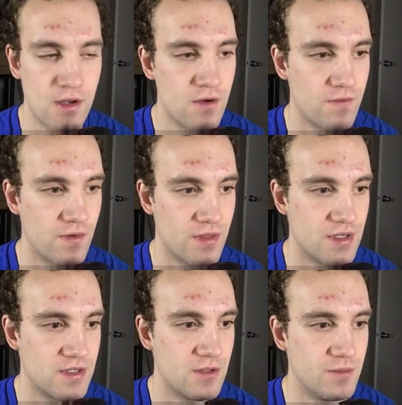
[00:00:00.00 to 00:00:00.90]
for
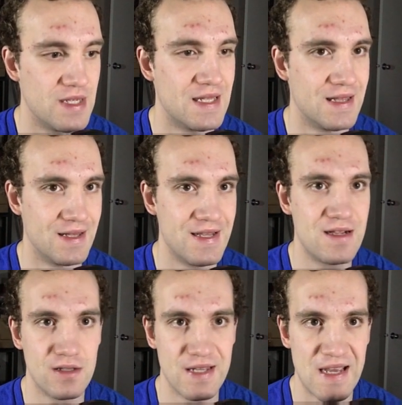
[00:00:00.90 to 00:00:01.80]
this to be
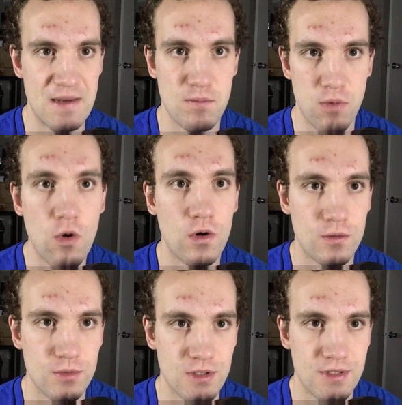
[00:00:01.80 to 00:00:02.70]
legally
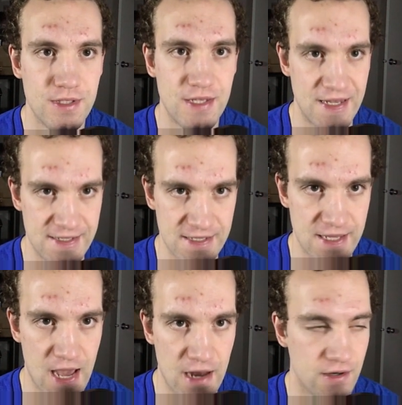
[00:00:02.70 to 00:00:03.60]
importable into
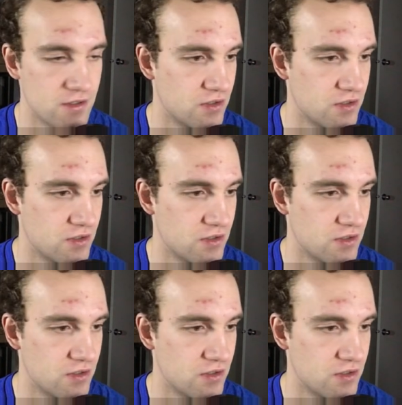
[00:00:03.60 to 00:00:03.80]
Canada.